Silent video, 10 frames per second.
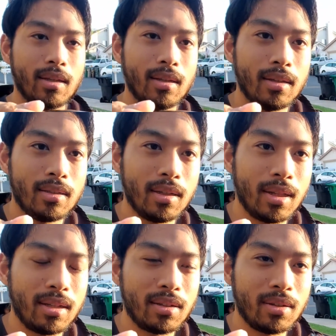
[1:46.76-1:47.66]
So
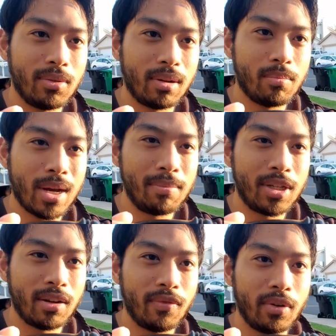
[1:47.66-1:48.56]
that's a quick pipe check
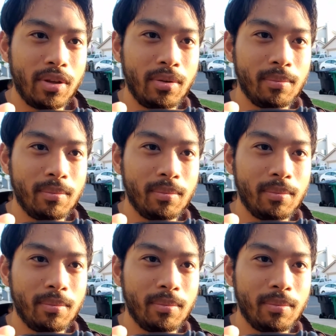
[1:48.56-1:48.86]
for you.